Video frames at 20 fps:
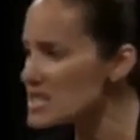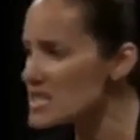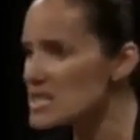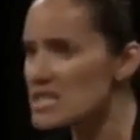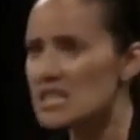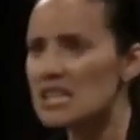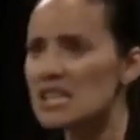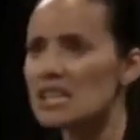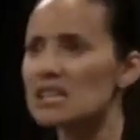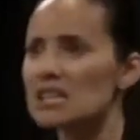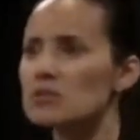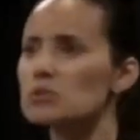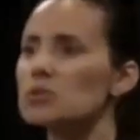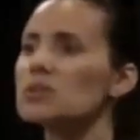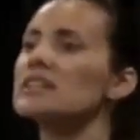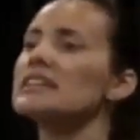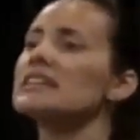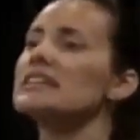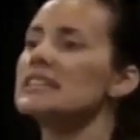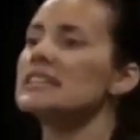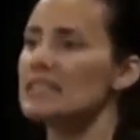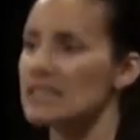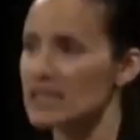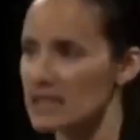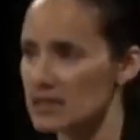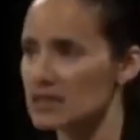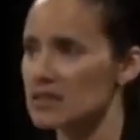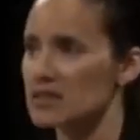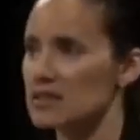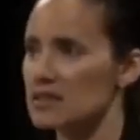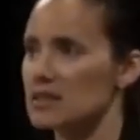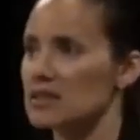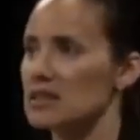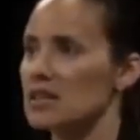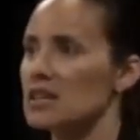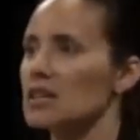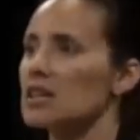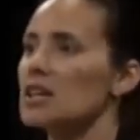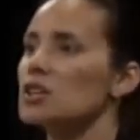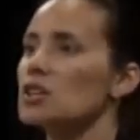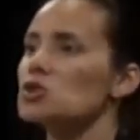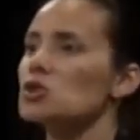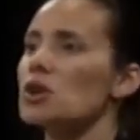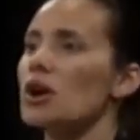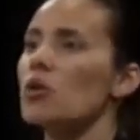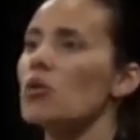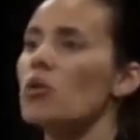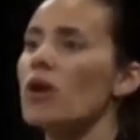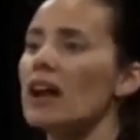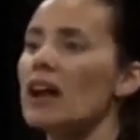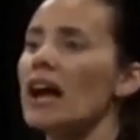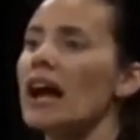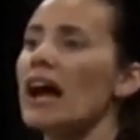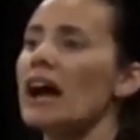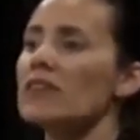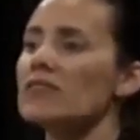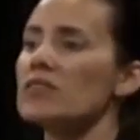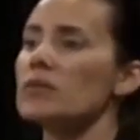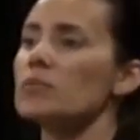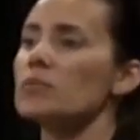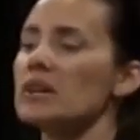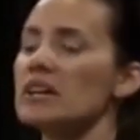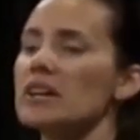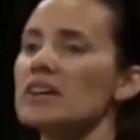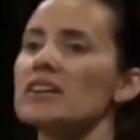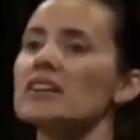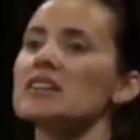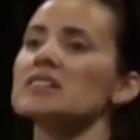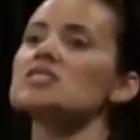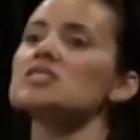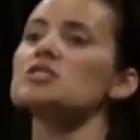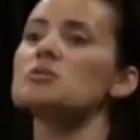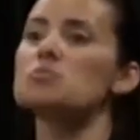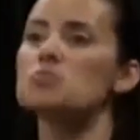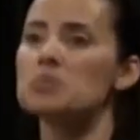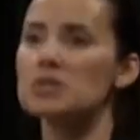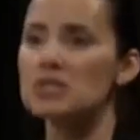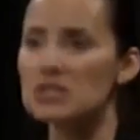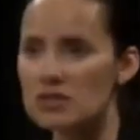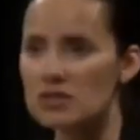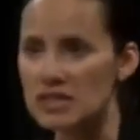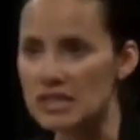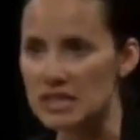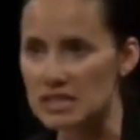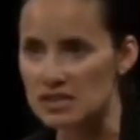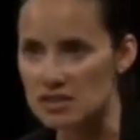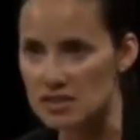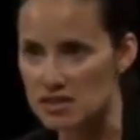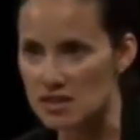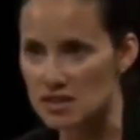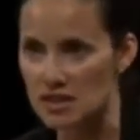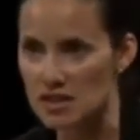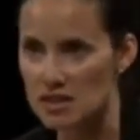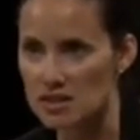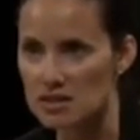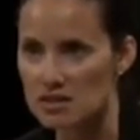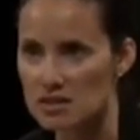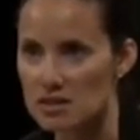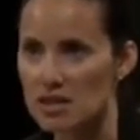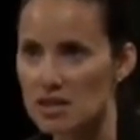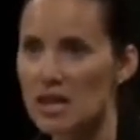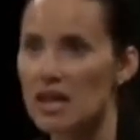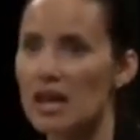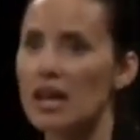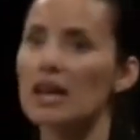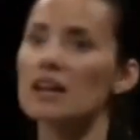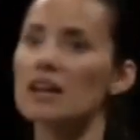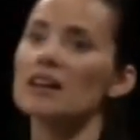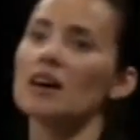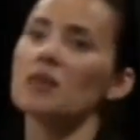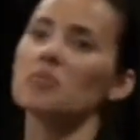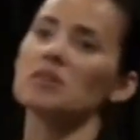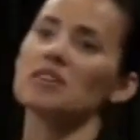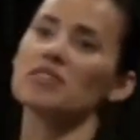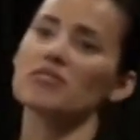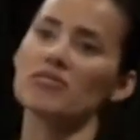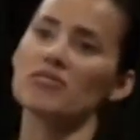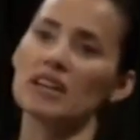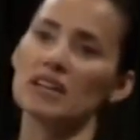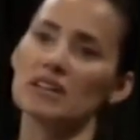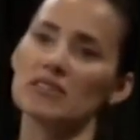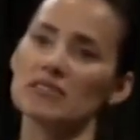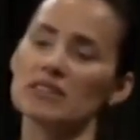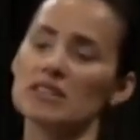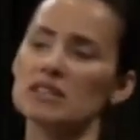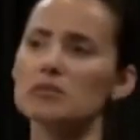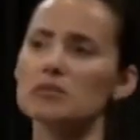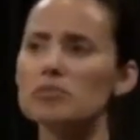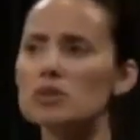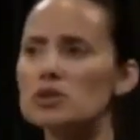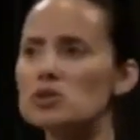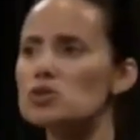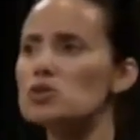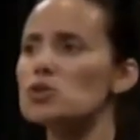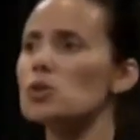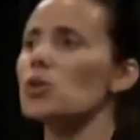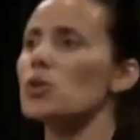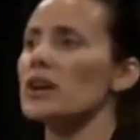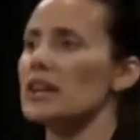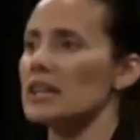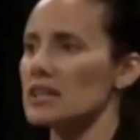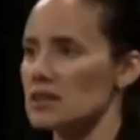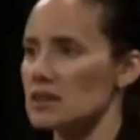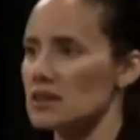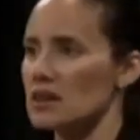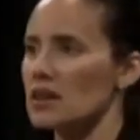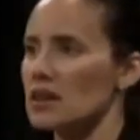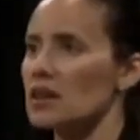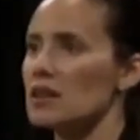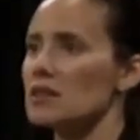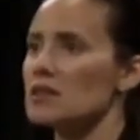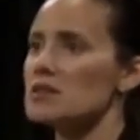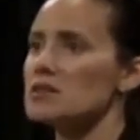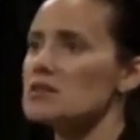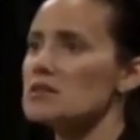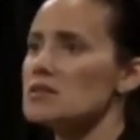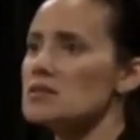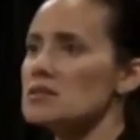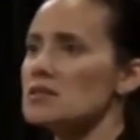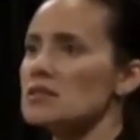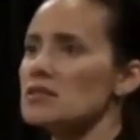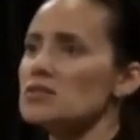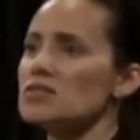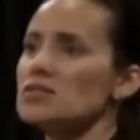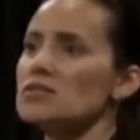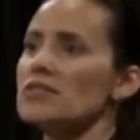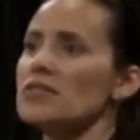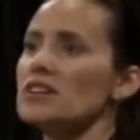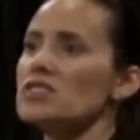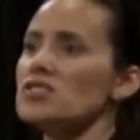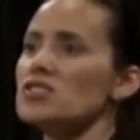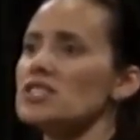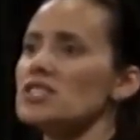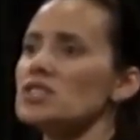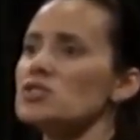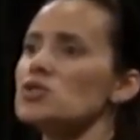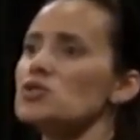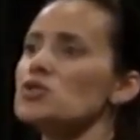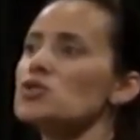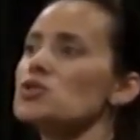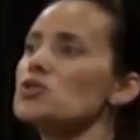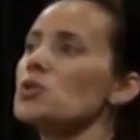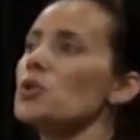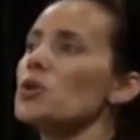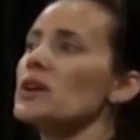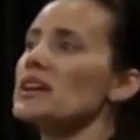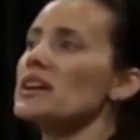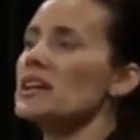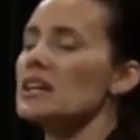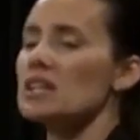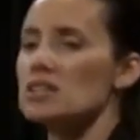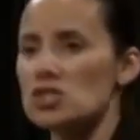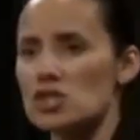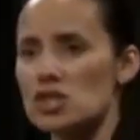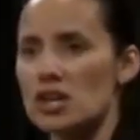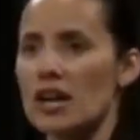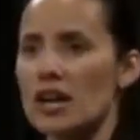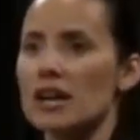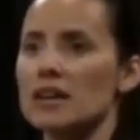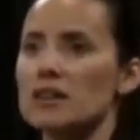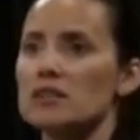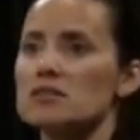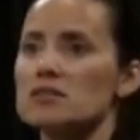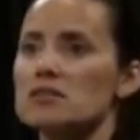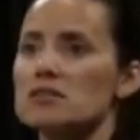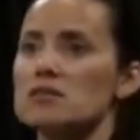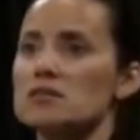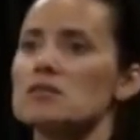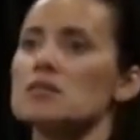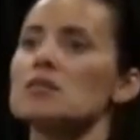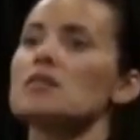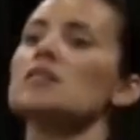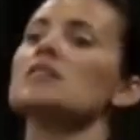This is it. We're in it. So I want to have the parent experience this and not be afraid of it, but join. This is an intervention in joining a child's